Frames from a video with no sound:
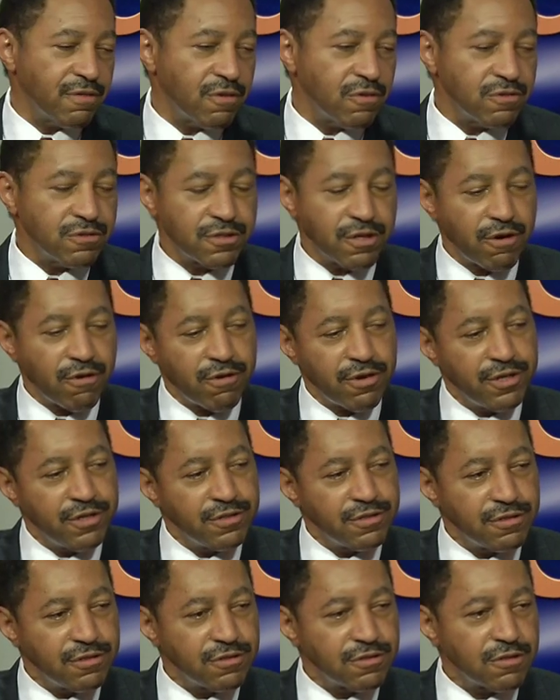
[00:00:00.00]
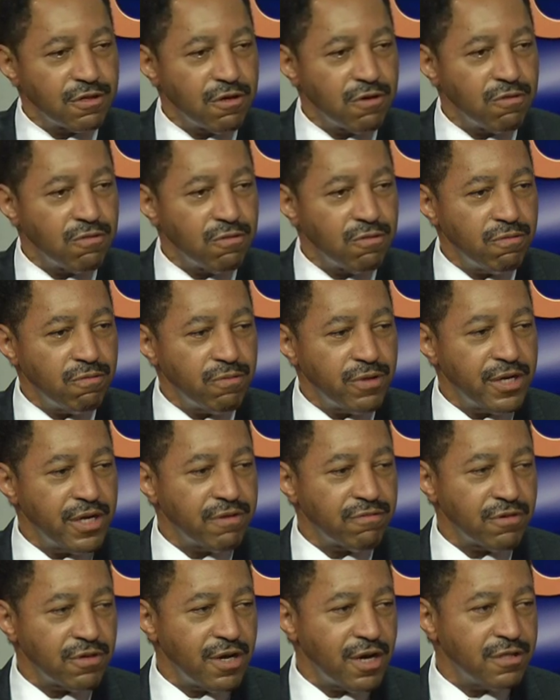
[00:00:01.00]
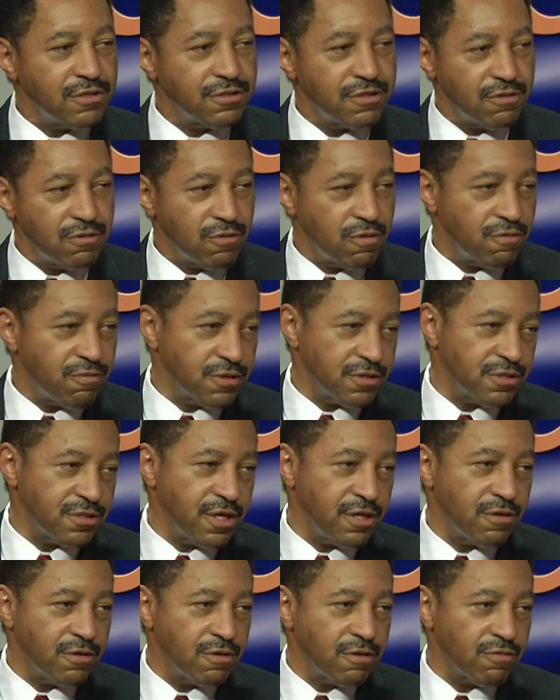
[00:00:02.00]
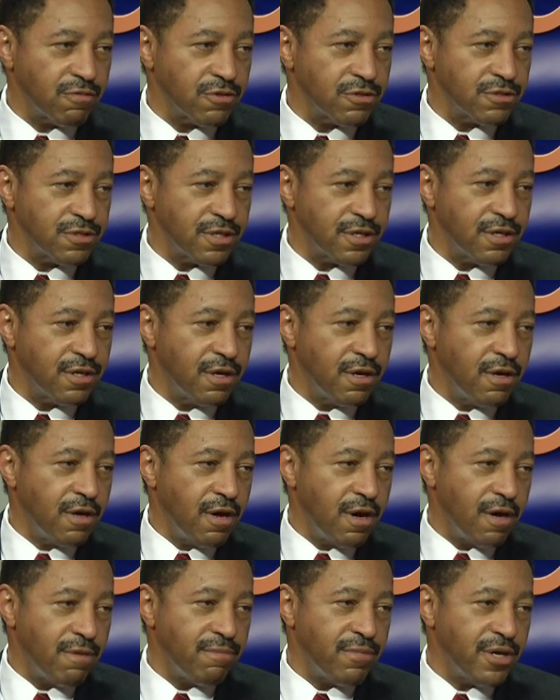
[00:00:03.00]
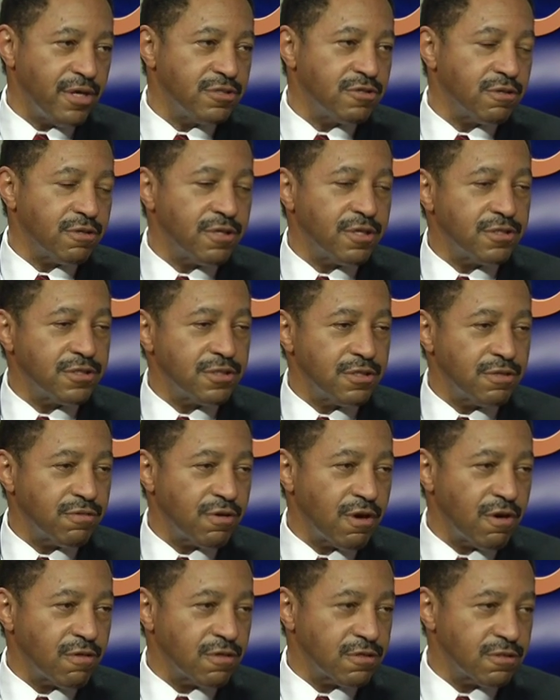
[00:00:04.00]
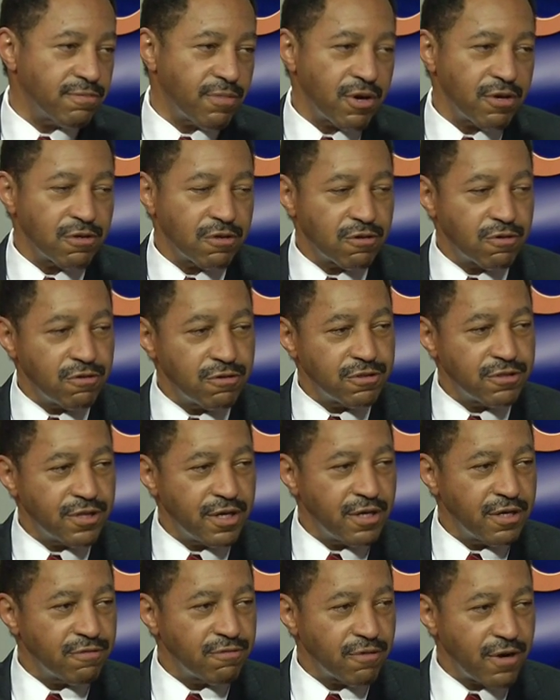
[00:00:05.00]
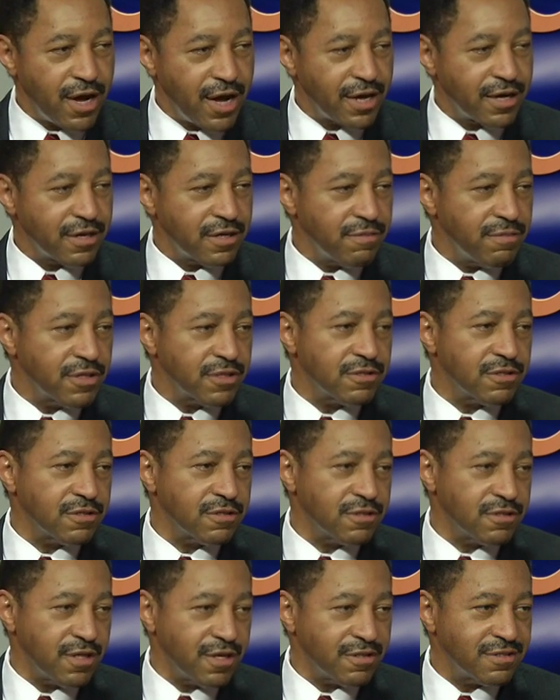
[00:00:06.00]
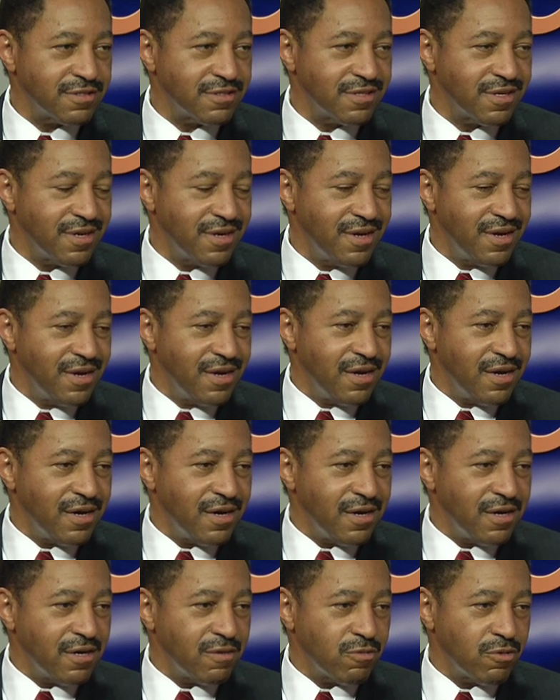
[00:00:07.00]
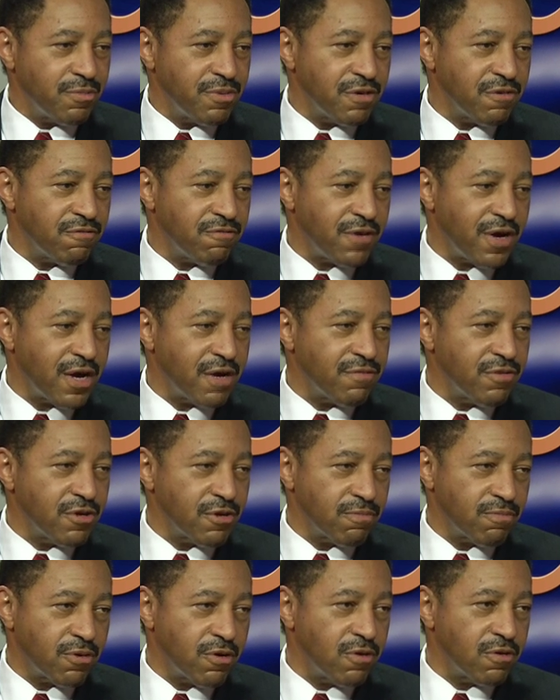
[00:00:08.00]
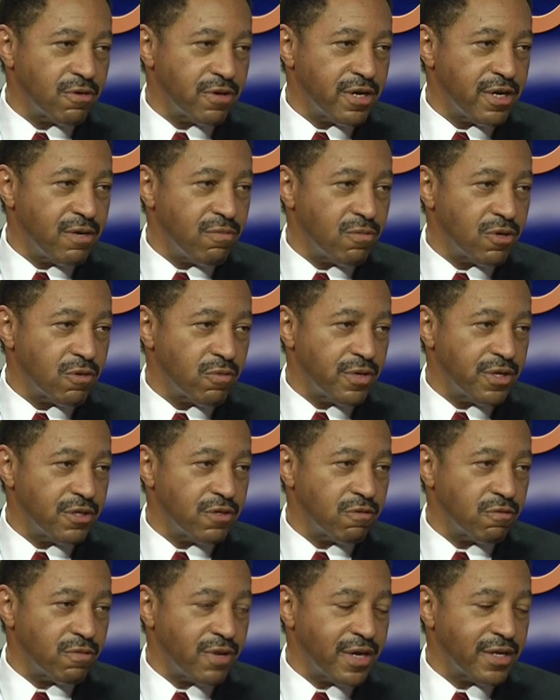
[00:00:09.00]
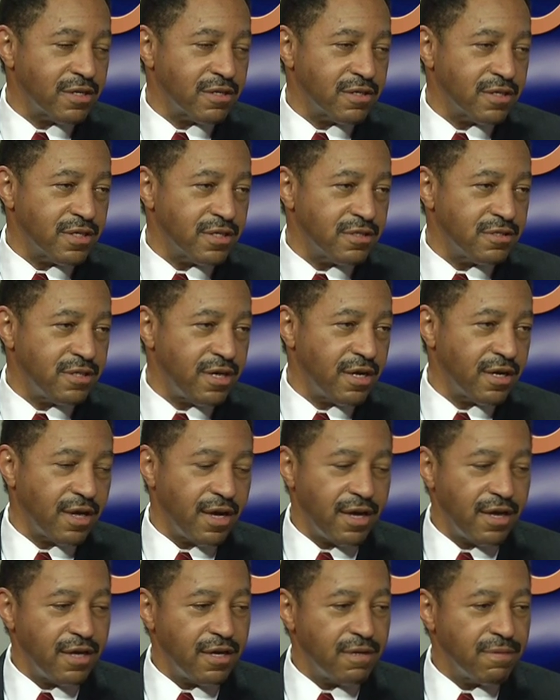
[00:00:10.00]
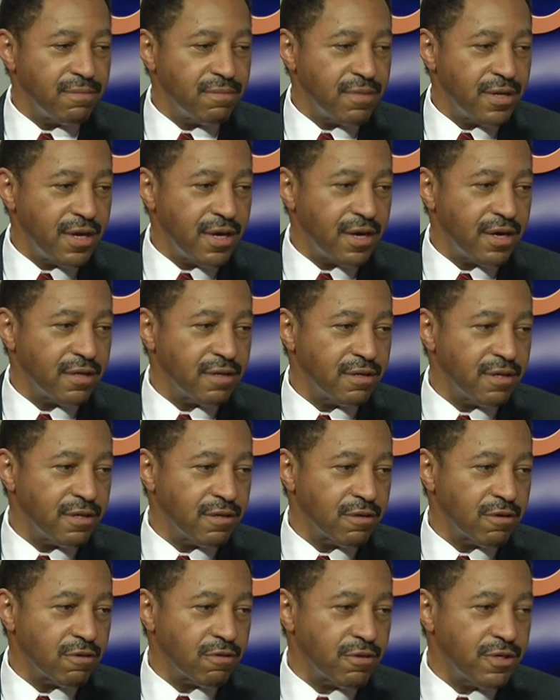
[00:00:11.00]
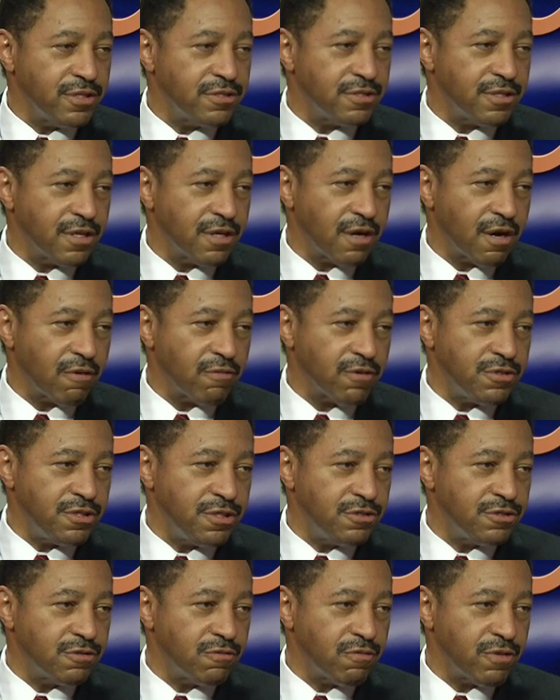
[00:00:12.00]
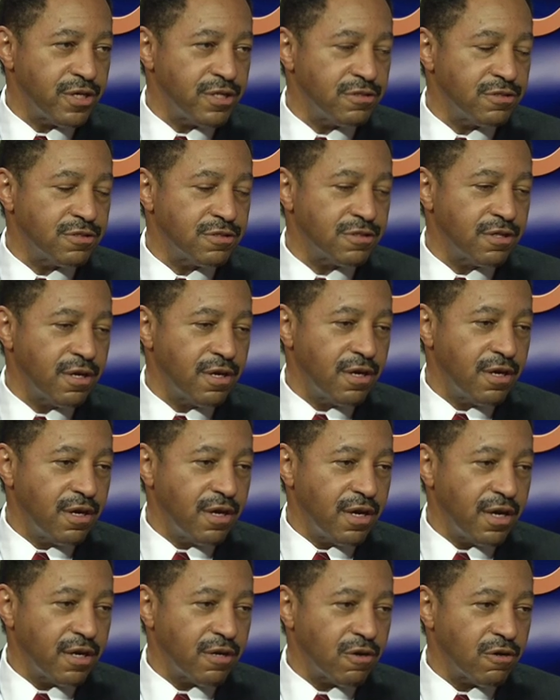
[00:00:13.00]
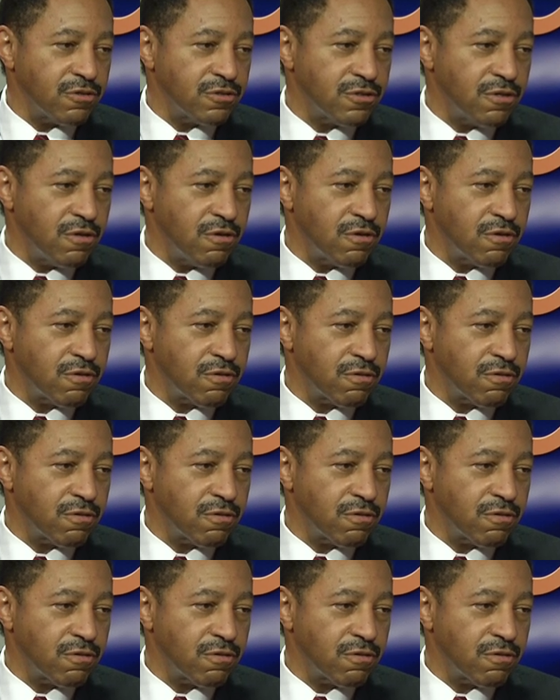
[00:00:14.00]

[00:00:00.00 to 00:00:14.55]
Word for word: those areas. And so we have launched at Norfolk State University a major initiative called the Spartan Crusade for Academic Success. Uh, it will be a five-year program where we directly take aim at increasing our retention rates and also